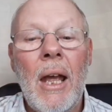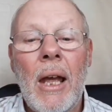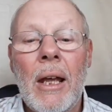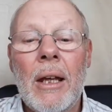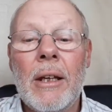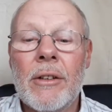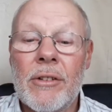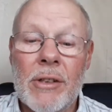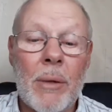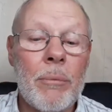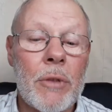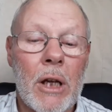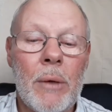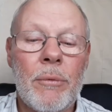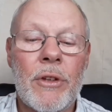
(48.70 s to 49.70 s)
It's
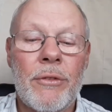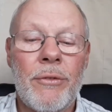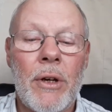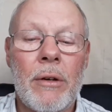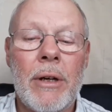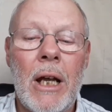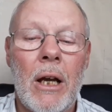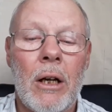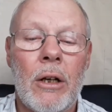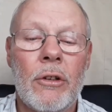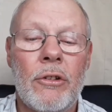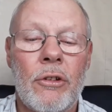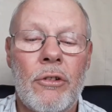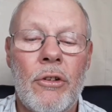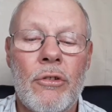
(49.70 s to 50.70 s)
sometimes very hard
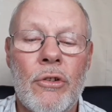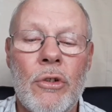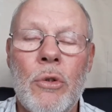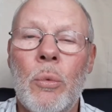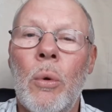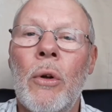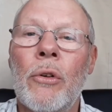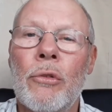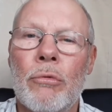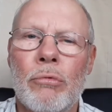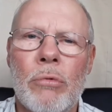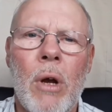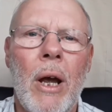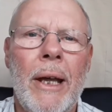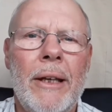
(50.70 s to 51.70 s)
to do what's
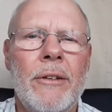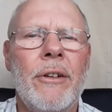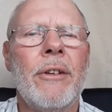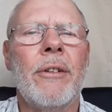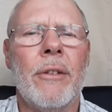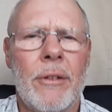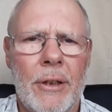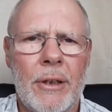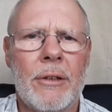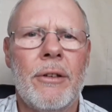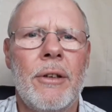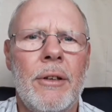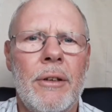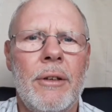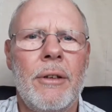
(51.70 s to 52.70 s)
right, isn't it?
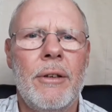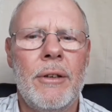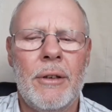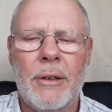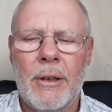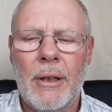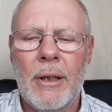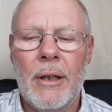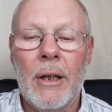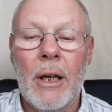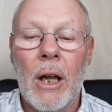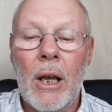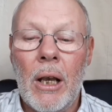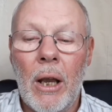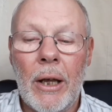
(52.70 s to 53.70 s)

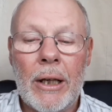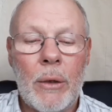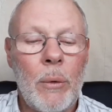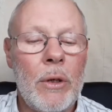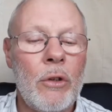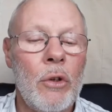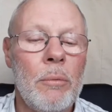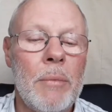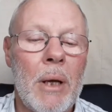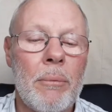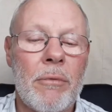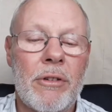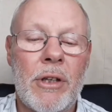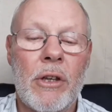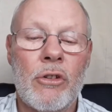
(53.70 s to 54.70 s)
Like when your mum
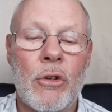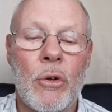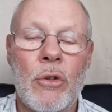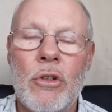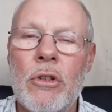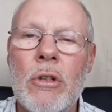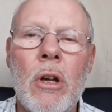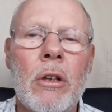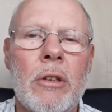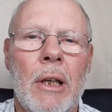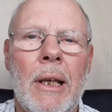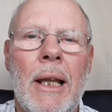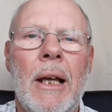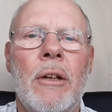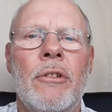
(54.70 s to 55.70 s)
says you're not
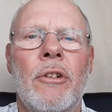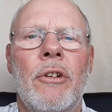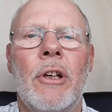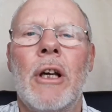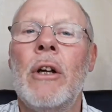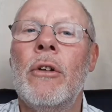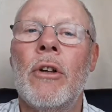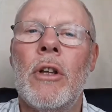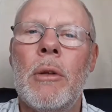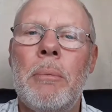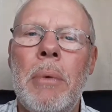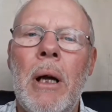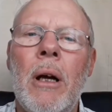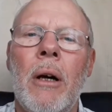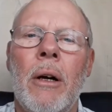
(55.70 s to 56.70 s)
allowed to go to the
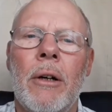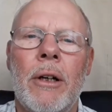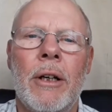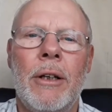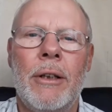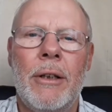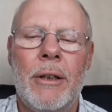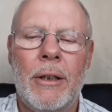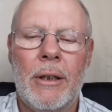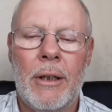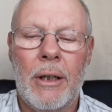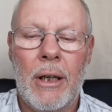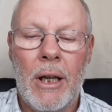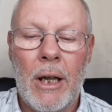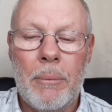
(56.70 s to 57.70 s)
park,
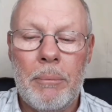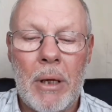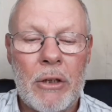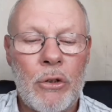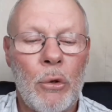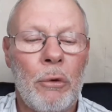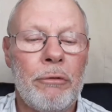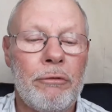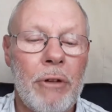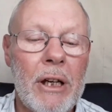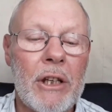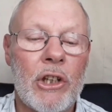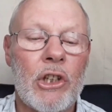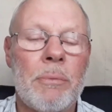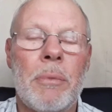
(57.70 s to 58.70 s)
but your
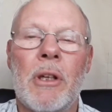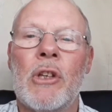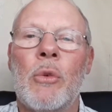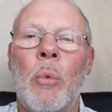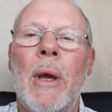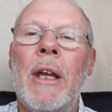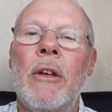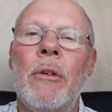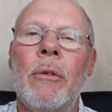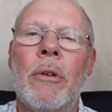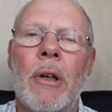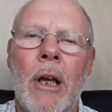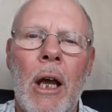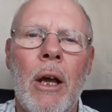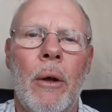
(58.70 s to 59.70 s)
friends persuade you to
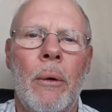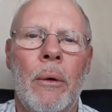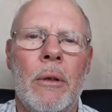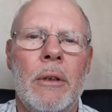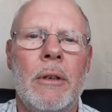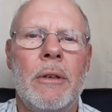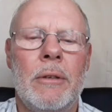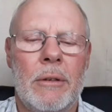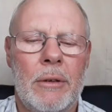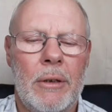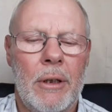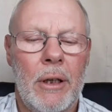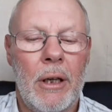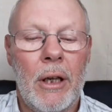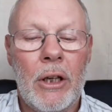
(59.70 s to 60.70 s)
go.
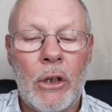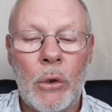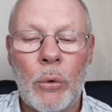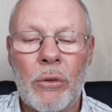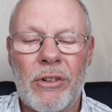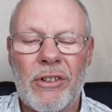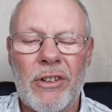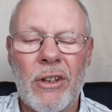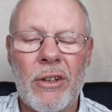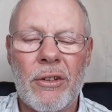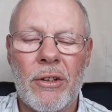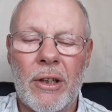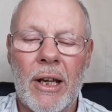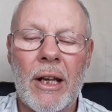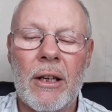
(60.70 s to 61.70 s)
You're certain to
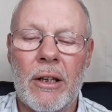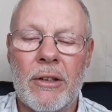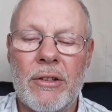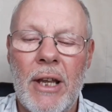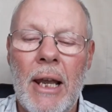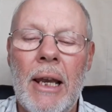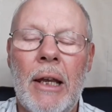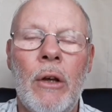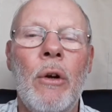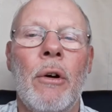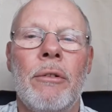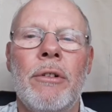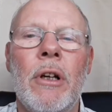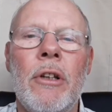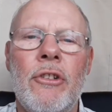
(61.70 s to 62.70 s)
get a telling off,
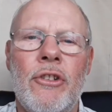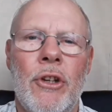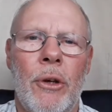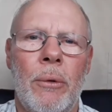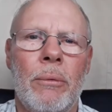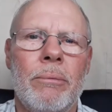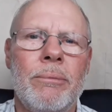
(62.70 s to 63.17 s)
aren't you?